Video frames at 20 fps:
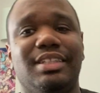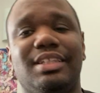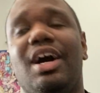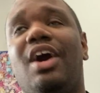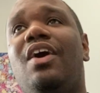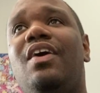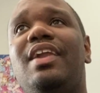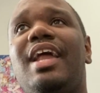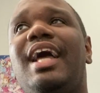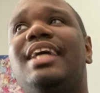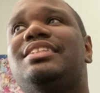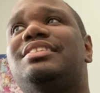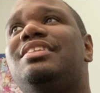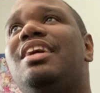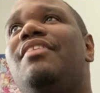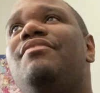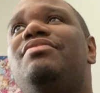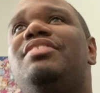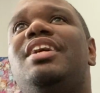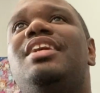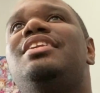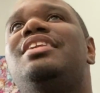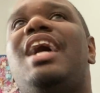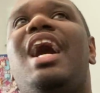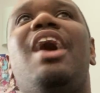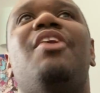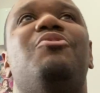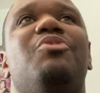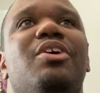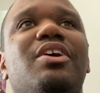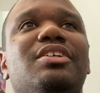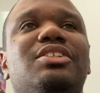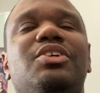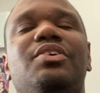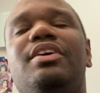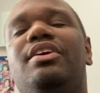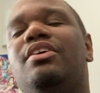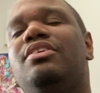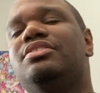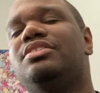All that stuff did not work. So
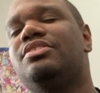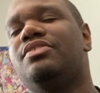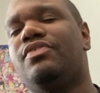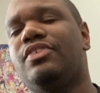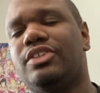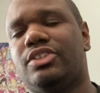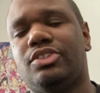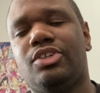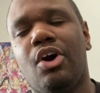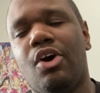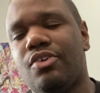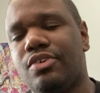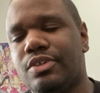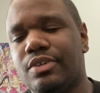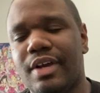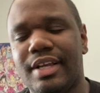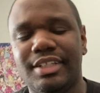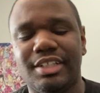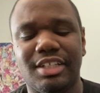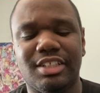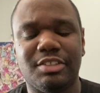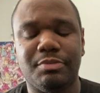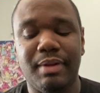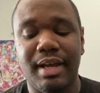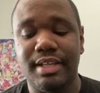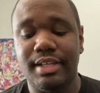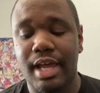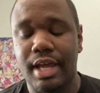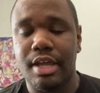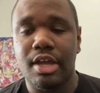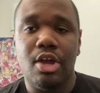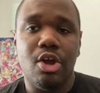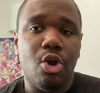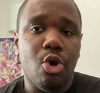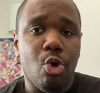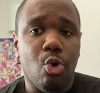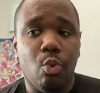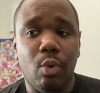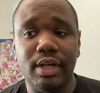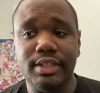he goes over to Toru and explain, like,
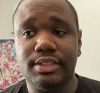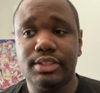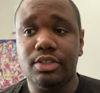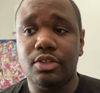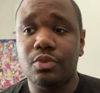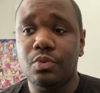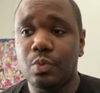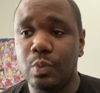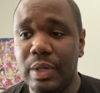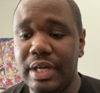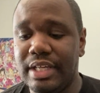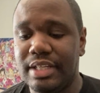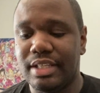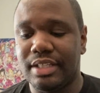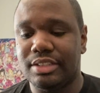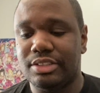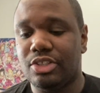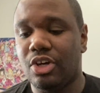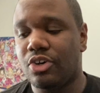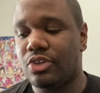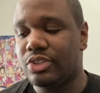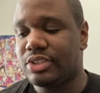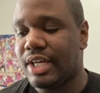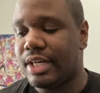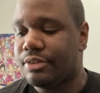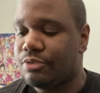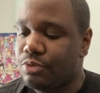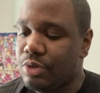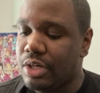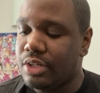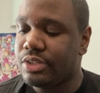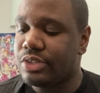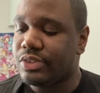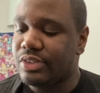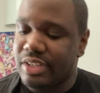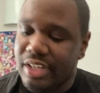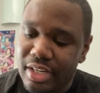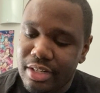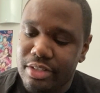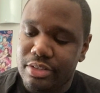what's her weakness? Toru's like, well, her
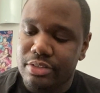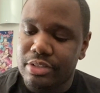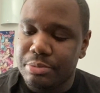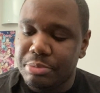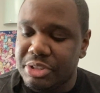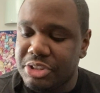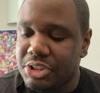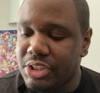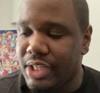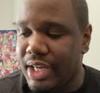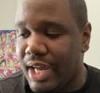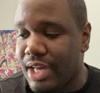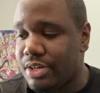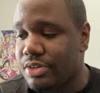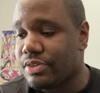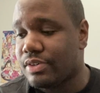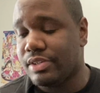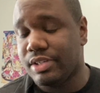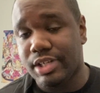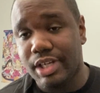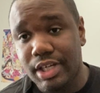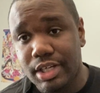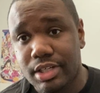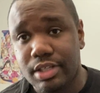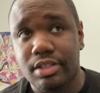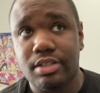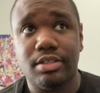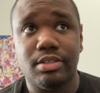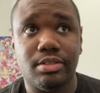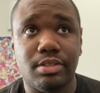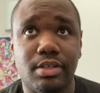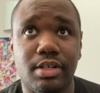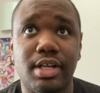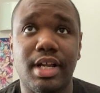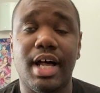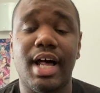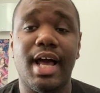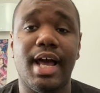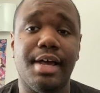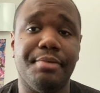liquor. I mean, she can handle her liquor and
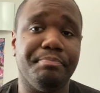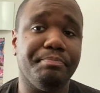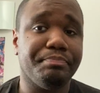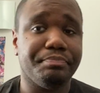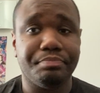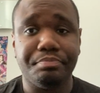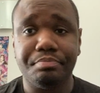all that.